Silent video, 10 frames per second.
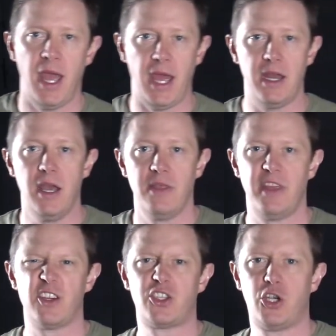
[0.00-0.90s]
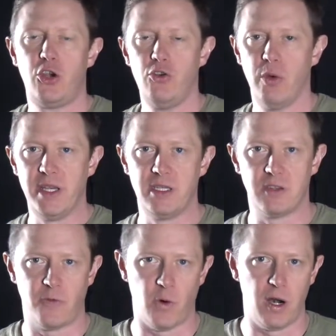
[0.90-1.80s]
And there's 2
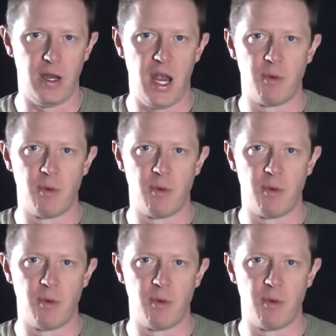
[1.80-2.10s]
reasons for it.